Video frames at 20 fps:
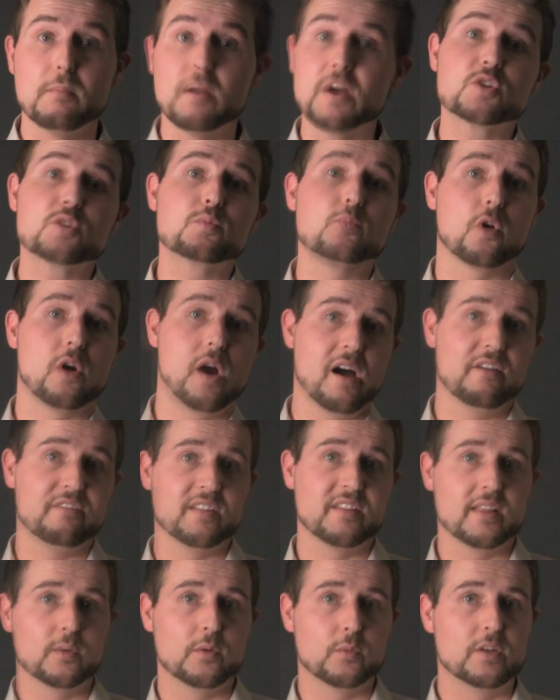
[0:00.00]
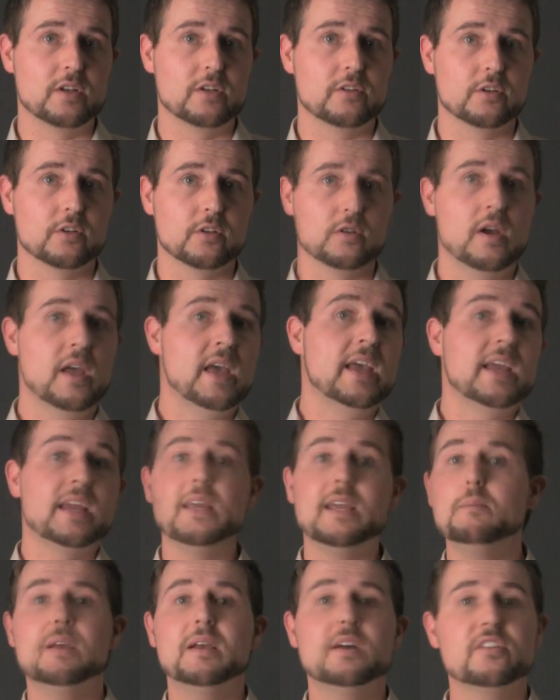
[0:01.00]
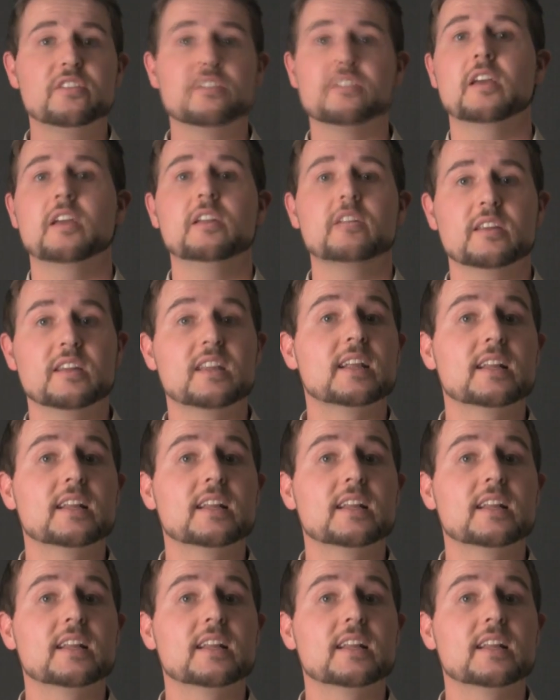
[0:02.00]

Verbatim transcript: much more often than we do. Emails sent in the